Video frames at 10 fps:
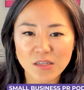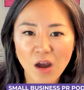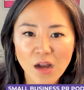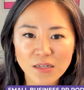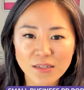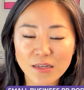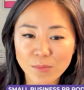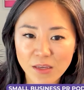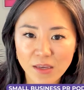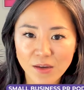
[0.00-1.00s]
not
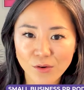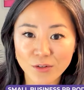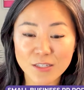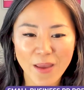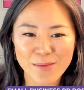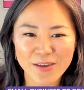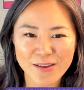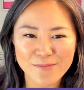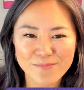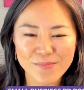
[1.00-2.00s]
gimmicky or
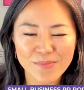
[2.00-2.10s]
spammy.